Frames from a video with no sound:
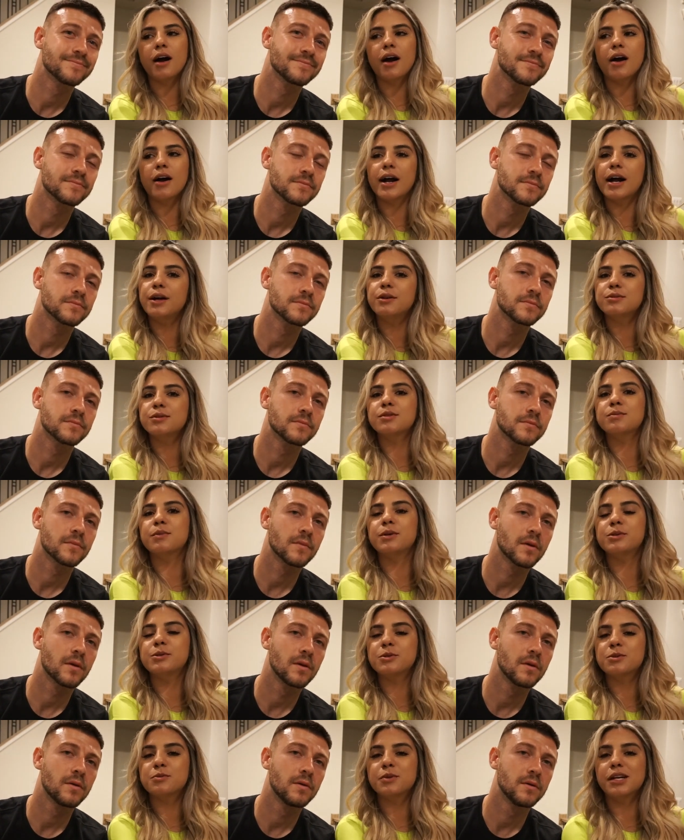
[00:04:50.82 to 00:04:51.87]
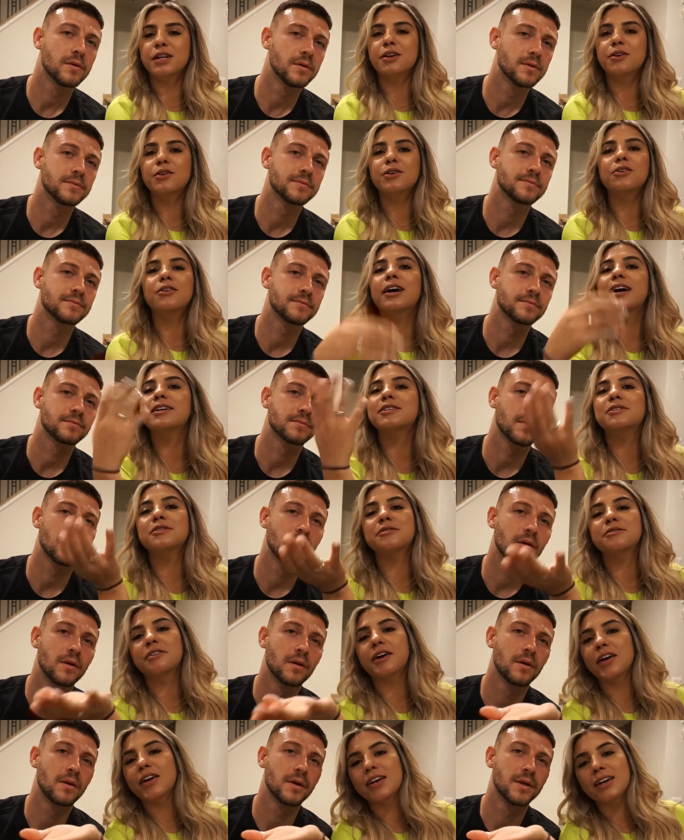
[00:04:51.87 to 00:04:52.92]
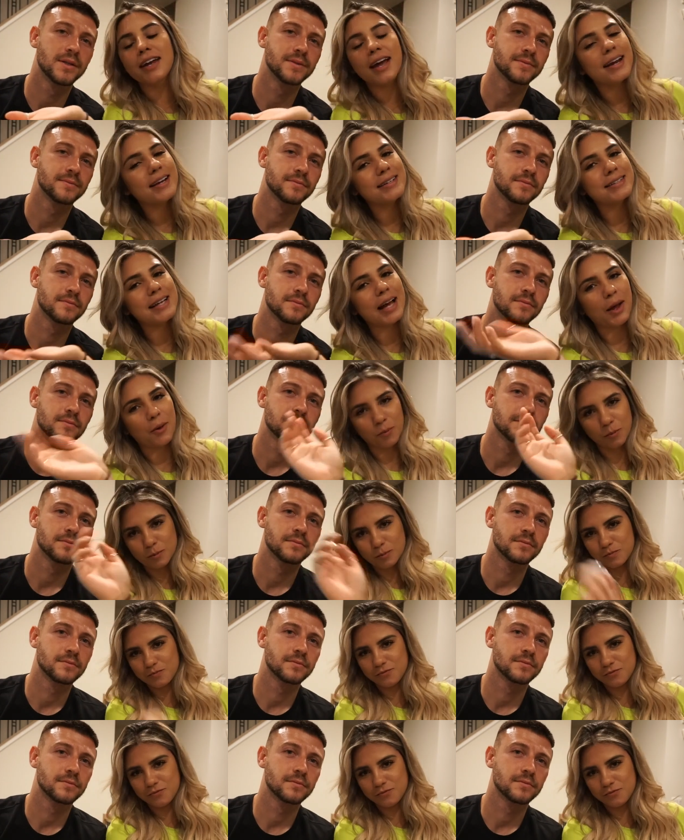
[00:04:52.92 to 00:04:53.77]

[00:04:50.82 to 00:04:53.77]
Speaker 1: our house as much as we do and you guys are invited anytime.